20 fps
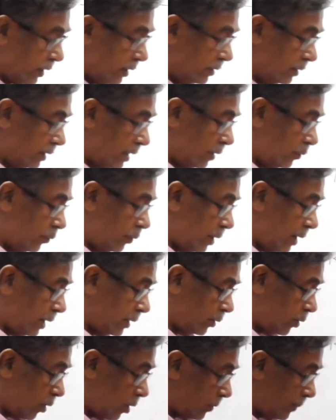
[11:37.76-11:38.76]
Then we are
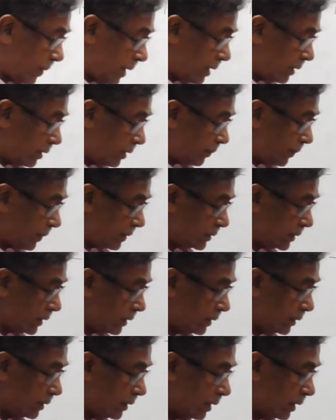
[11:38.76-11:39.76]
taught by another
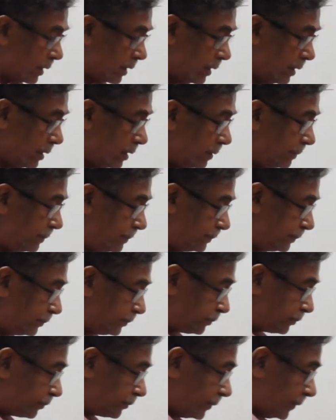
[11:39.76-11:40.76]
person in 3rd year.
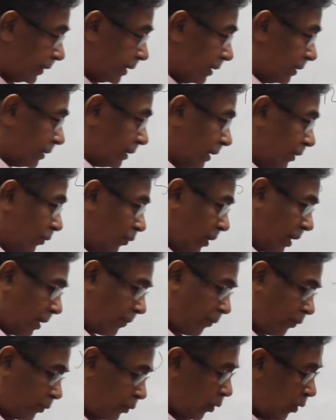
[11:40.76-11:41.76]
Then we
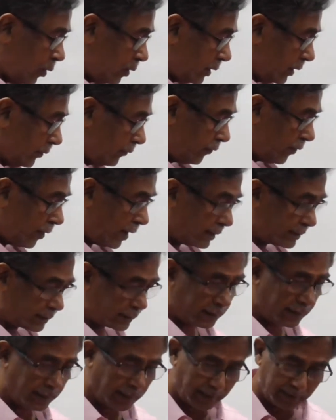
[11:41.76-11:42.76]
are taught in
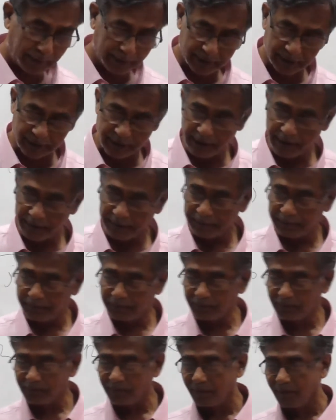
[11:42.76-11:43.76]
first year MSc,
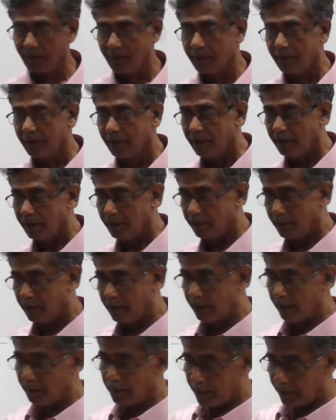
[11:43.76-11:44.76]
a
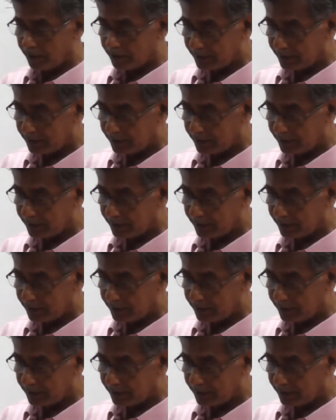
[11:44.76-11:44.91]
little bit in